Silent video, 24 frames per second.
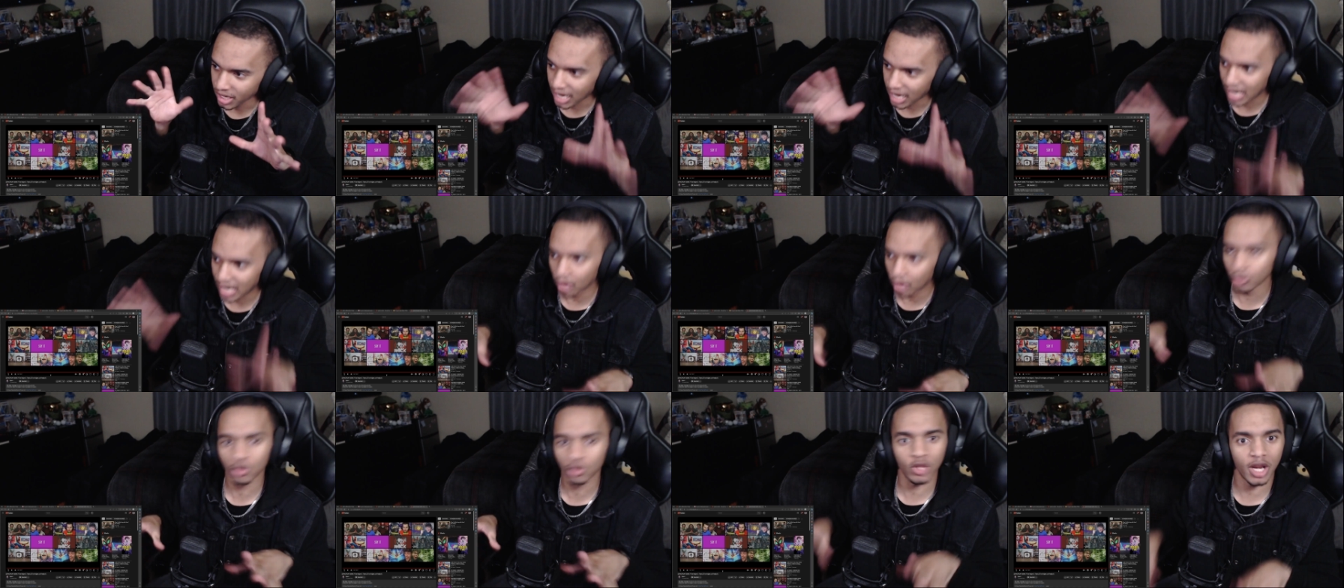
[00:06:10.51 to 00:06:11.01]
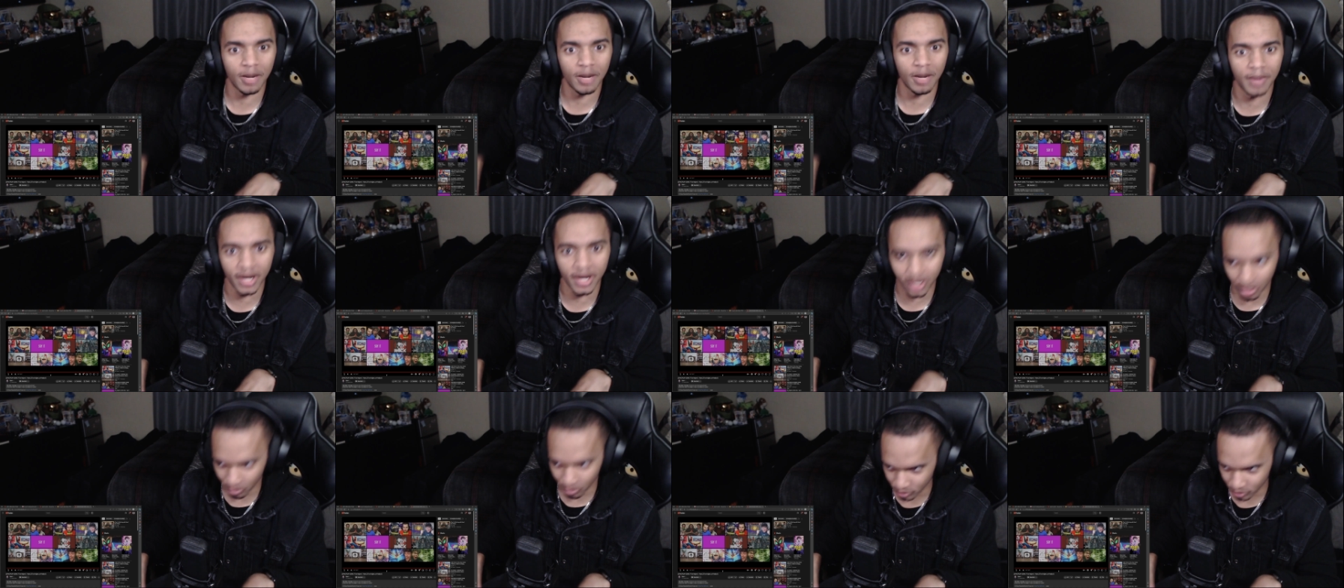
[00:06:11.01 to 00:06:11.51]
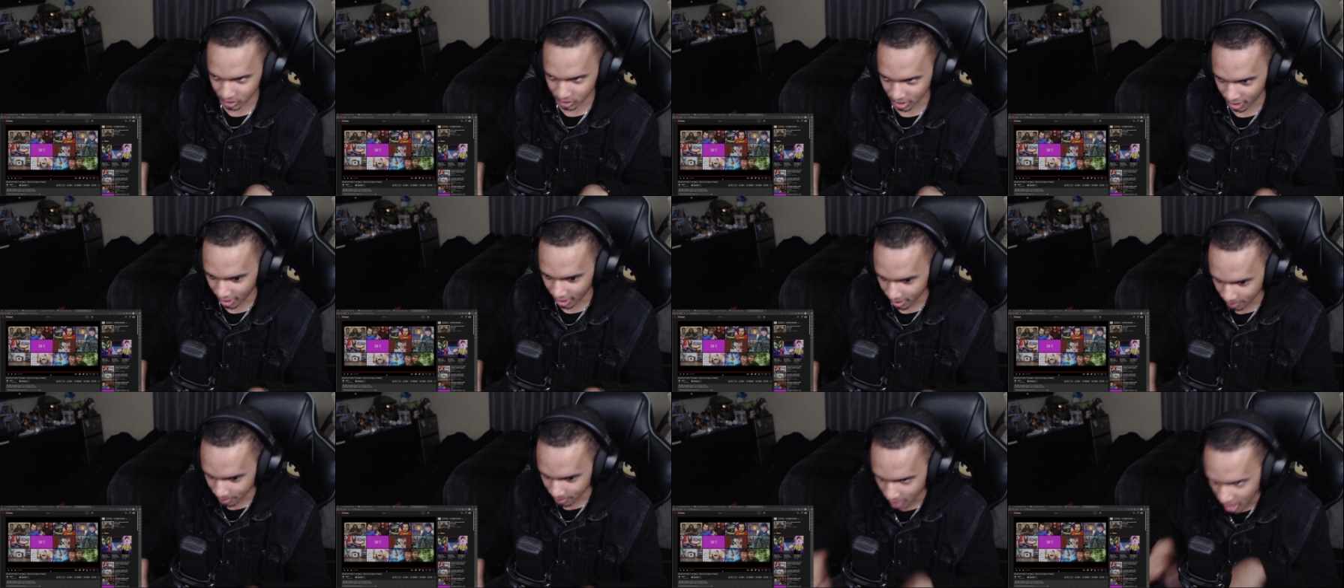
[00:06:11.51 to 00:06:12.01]
I'll do that on my own
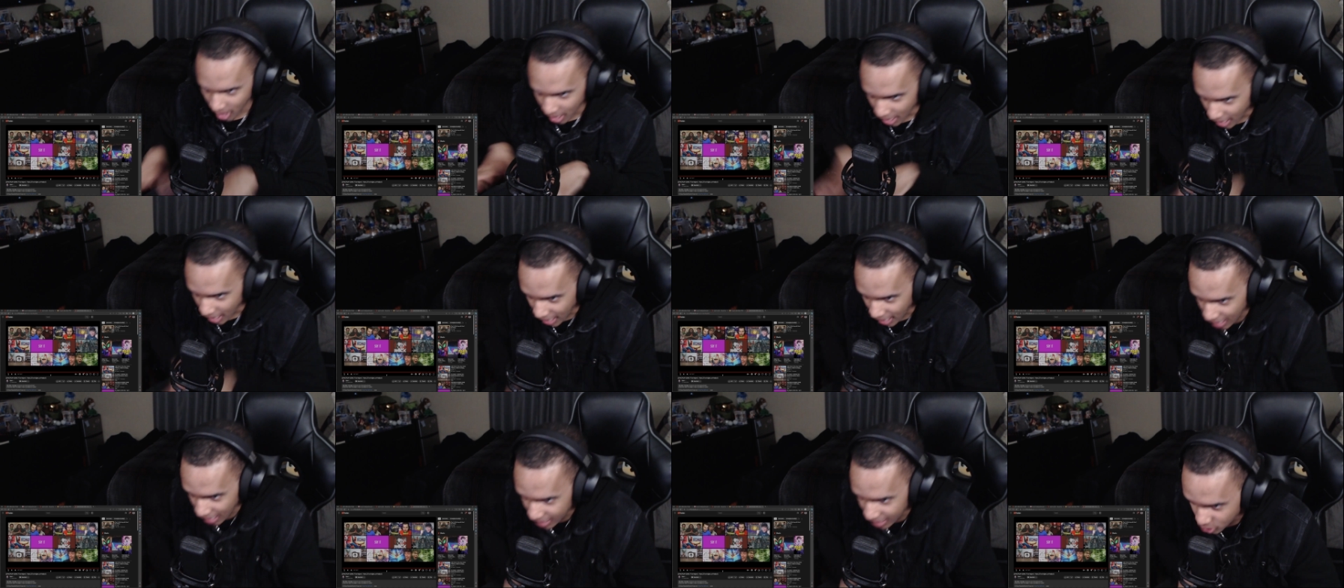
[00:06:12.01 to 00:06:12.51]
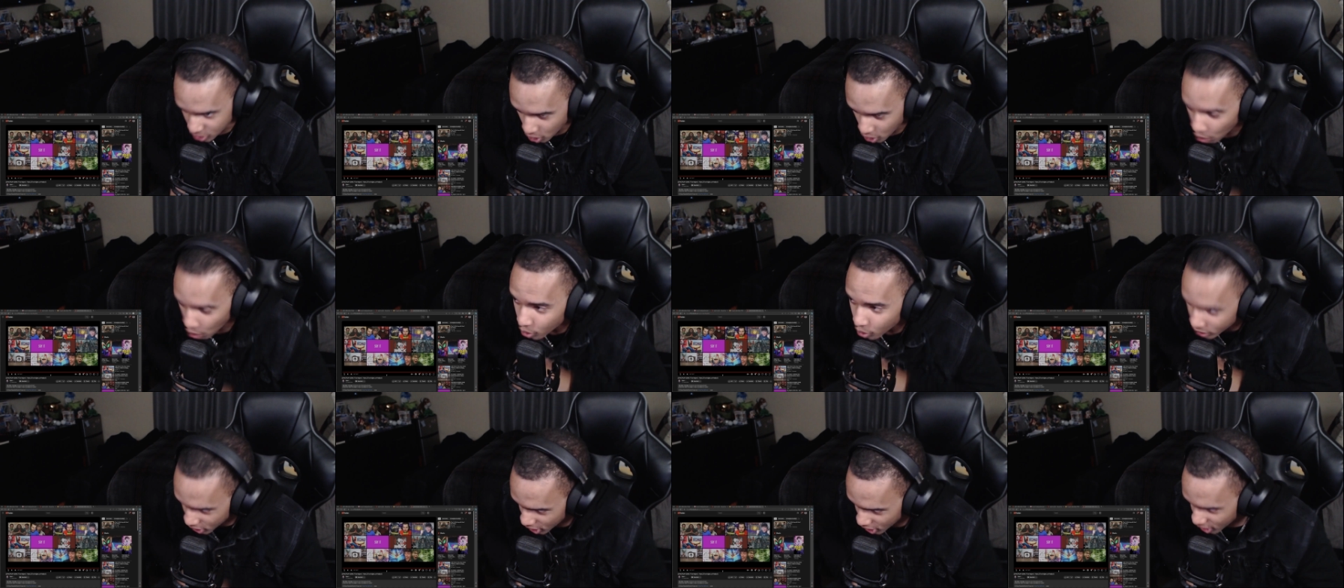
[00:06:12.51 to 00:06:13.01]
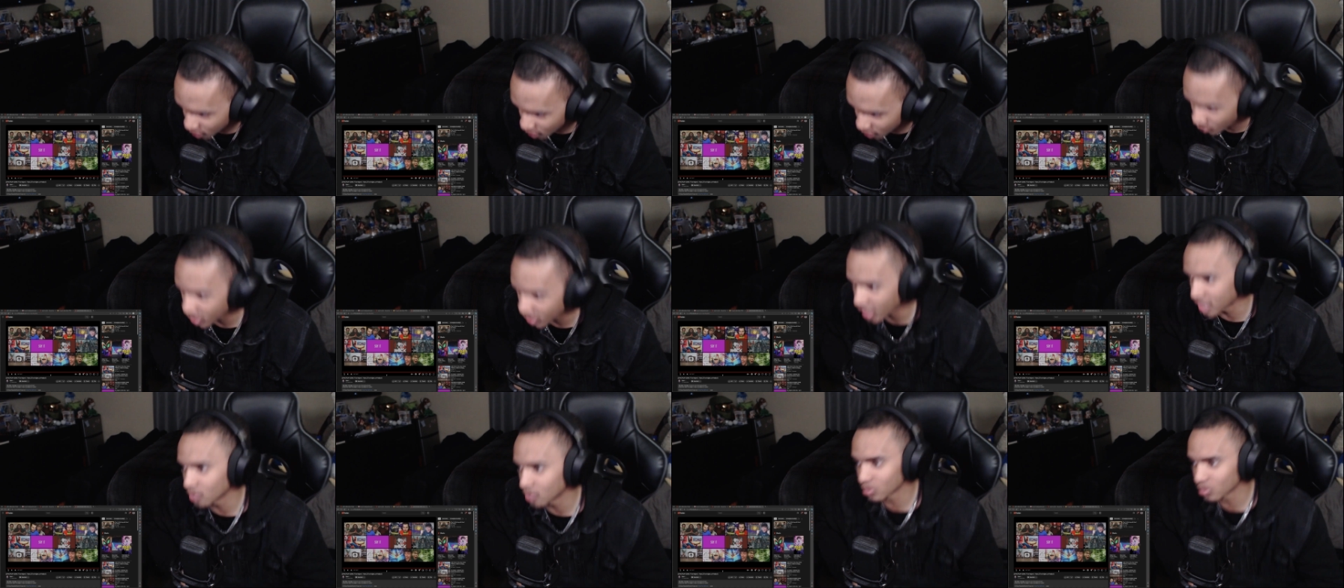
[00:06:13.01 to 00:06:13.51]
time. I don't care
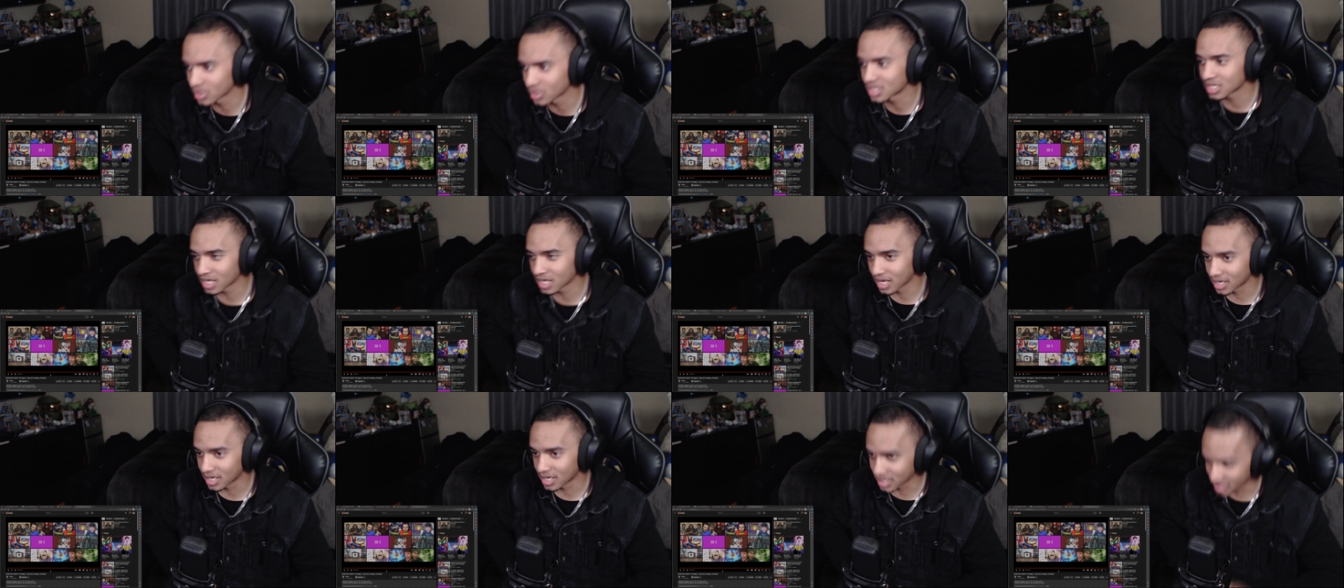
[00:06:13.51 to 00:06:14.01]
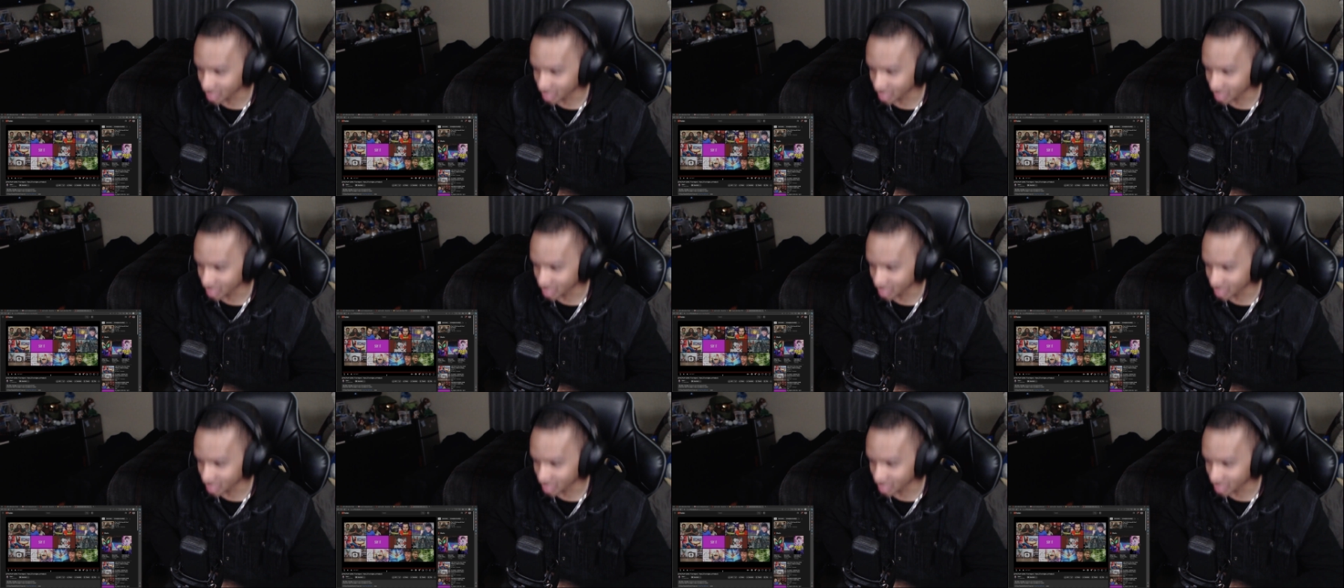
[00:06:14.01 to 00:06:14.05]
what anyone says.